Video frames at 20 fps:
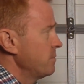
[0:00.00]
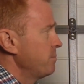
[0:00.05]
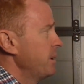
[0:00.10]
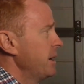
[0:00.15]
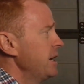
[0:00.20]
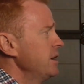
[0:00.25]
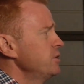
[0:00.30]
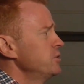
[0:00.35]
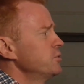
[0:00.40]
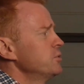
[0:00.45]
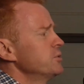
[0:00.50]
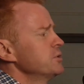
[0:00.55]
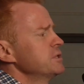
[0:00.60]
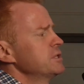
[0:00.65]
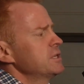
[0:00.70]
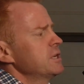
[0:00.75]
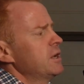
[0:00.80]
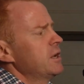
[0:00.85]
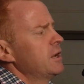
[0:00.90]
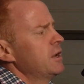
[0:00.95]
the barn
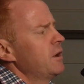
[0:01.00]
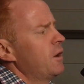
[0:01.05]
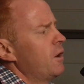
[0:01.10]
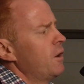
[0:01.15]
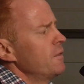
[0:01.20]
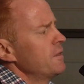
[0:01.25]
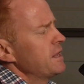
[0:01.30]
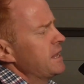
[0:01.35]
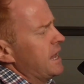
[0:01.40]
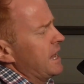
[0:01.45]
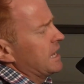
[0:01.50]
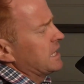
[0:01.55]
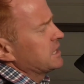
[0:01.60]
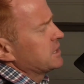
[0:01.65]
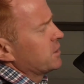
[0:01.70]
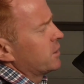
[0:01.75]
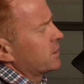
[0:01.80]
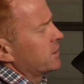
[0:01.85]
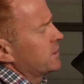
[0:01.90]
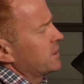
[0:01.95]
doors are on the
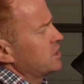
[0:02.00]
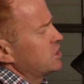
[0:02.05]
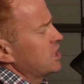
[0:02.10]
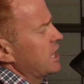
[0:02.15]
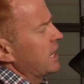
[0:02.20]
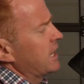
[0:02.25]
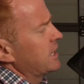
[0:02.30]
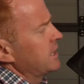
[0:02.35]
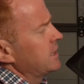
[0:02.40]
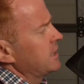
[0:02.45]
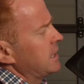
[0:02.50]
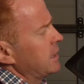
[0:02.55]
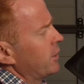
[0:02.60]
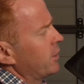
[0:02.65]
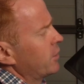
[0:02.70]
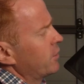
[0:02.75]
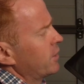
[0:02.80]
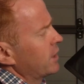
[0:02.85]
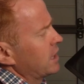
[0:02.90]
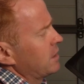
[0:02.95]
outside of the jacket.
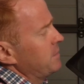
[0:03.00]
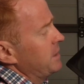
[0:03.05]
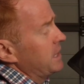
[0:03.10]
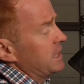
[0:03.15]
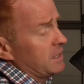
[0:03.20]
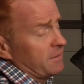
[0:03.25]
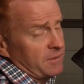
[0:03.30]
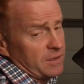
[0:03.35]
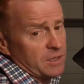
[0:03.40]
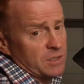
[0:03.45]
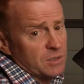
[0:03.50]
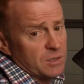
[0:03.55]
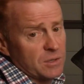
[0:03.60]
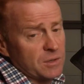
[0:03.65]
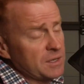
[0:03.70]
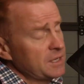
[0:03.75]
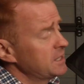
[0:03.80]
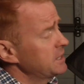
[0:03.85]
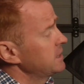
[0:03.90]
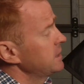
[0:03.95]
Now I'd recommend if you do
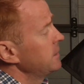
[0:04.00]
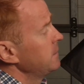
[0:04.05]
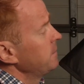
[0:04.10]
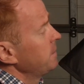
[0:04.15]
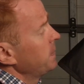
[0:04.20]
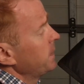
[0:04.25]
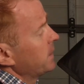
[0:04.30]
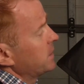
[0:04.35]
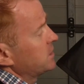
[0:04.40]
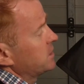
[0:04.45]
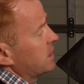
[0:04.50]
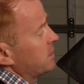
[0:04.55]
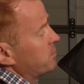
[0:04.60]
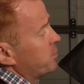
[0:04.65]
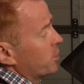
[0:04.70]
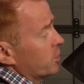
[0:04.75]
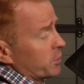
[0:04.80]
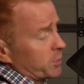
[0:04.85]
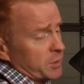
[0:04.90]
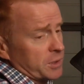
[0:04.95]
this, don't
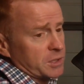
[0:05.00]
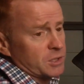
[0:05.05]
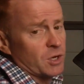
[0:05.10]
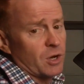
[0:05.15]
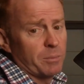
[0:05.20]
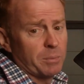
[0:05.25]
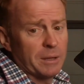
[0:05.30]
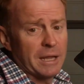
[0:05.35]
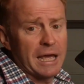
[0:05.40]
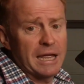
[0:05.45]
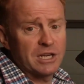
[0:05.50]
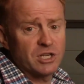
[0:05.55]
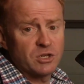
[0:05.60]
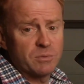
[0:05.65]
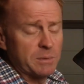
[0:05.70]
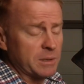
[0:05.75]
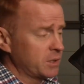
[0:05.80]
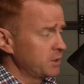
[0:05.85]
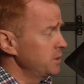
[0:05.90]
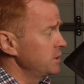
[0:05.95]
bother with the top latch
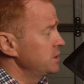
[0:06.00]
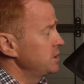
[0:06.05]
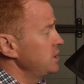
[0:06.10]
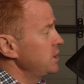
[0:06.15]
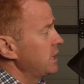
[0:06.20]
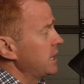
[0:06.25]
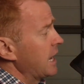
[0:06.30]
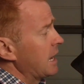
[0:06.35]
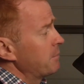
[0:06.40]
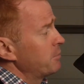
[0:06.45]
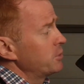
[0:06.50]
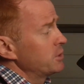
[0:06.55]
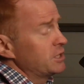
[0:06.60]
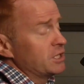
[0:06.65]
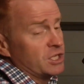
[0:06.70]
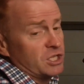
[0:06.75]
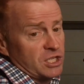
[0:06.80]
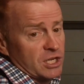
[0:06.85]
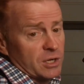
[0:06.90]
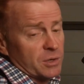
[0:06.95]
because you can't put
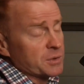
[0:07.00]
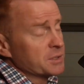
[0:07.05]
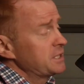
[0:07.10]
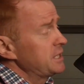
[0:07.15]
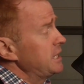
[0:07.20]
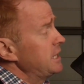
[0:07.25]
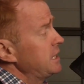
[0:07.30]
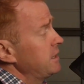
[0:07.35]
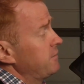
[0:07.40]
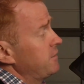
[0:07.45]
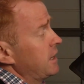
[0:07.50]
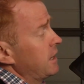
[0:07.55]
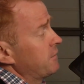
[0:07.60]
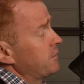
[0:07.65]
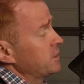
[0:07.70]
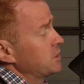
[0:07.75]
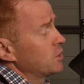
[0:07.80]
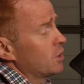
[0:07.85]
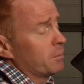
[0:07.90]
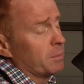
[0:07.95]
your gels in if you have
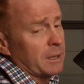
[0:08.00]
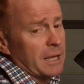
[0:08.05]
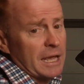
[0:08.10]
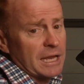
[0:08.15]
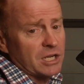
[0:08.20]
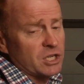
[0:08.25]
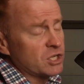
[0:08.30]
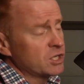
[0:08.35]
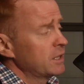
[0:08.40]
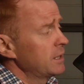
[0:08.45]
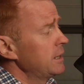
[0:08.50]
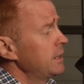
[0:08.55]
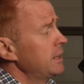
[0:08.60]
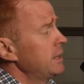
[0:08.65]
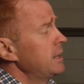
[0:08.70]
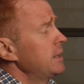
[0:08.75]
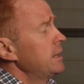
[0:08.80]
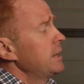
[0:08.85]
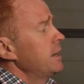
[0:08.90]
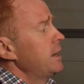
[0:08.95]
the top latch.
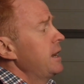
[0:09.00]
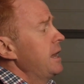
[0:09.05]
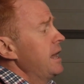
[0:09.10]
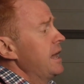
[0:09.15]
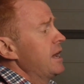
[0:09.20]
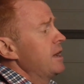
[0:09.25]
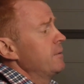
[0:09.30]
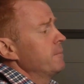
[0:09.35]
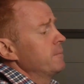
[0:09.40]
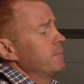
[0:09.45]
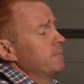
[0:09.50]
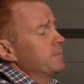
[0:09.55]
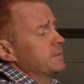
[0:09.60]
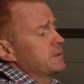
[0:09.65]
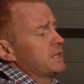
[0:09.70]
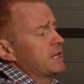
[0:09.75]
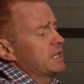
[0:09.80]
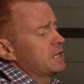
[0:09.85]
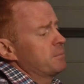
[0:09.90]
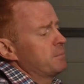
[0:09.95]
Now
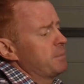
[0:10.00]
take the